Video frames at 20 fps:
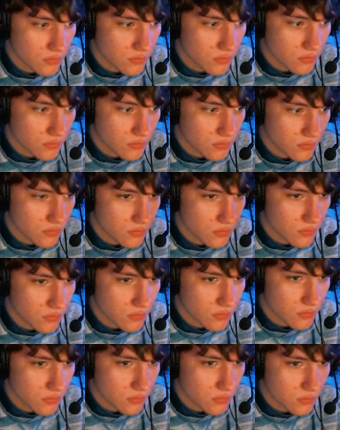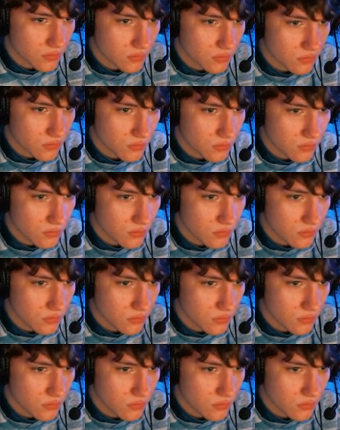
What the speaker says: Nobody speaks.